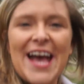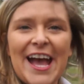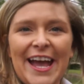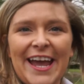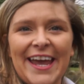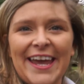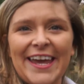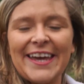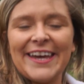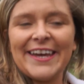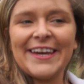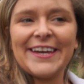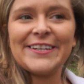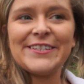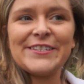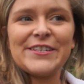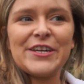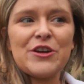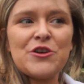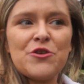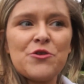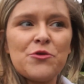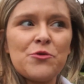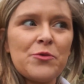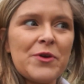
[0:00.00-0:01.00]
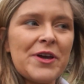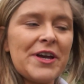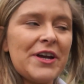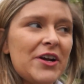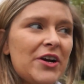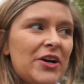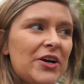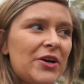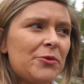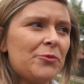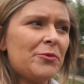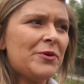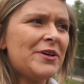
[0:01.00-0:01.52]
and we
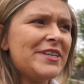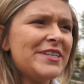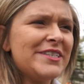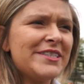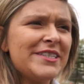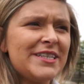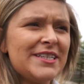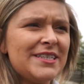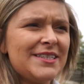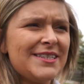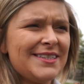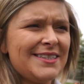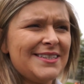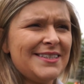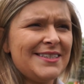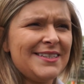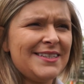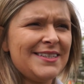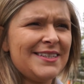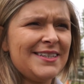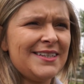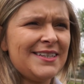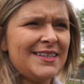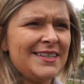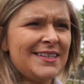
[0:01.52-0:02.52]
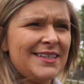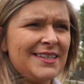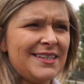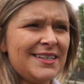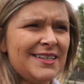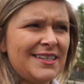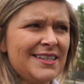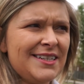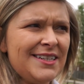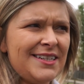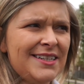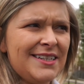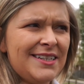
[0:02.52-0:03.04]
are, what is this? I'm
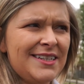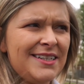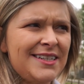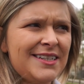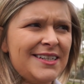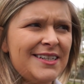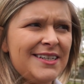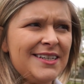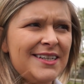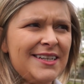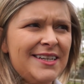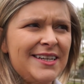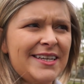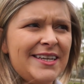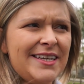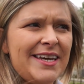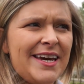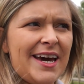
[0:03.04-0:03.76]
not sure the name yeah, of it.